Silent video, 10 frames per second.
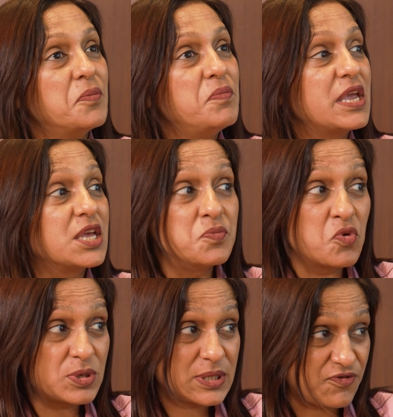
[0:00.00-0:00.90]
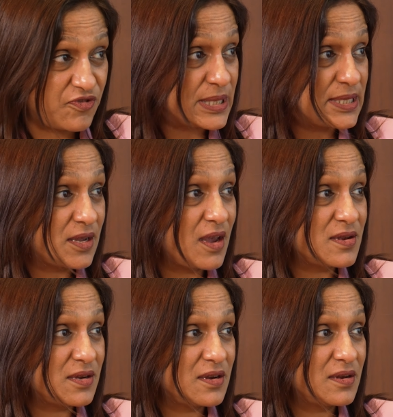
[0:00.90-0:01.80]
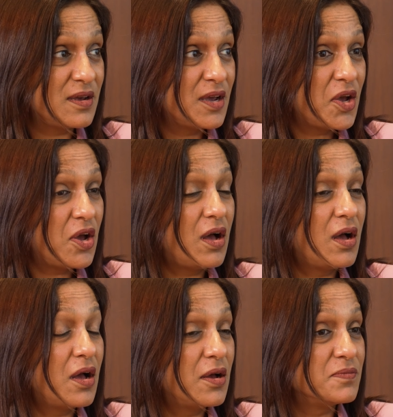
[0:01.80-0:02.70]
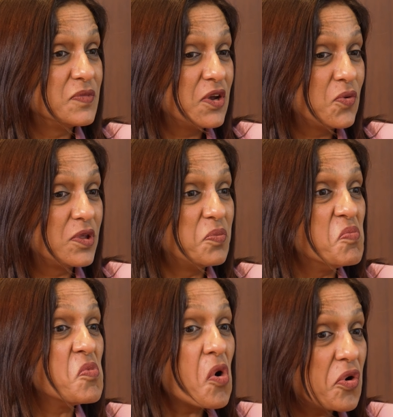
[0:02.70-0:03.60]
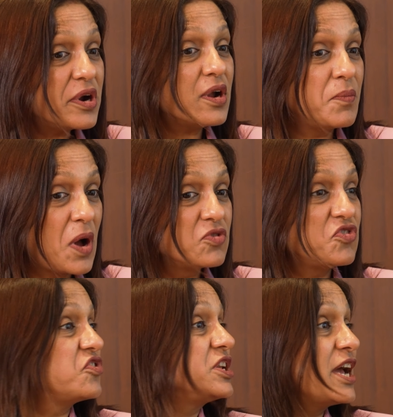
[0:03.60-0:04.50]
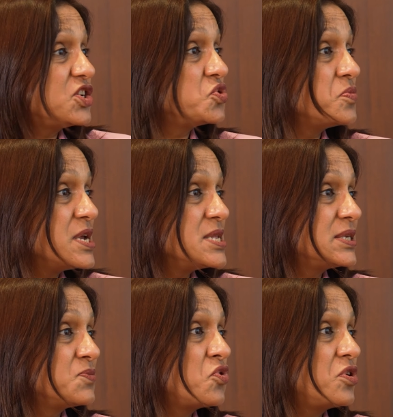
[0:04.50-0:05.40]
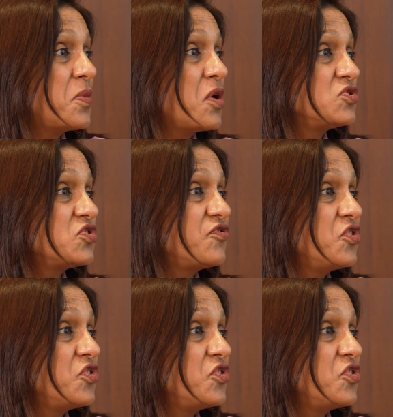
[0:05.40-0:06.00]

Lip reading: make it more sophisticated, with more amount of attachments, more amount of,